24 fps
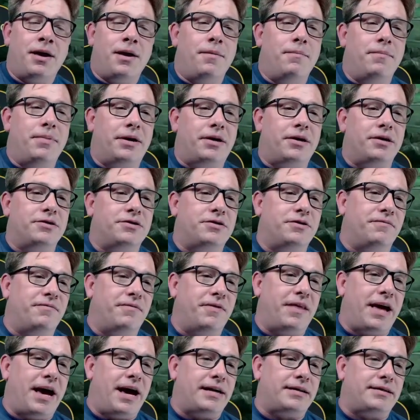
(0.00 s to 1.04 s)
because of
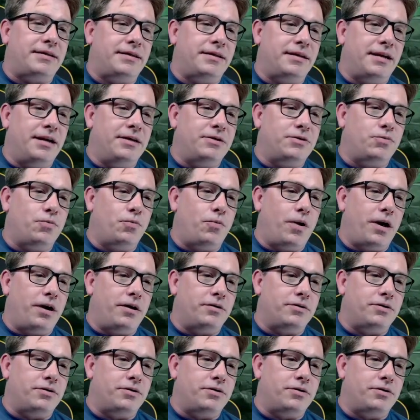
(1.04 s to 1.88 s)
that as well.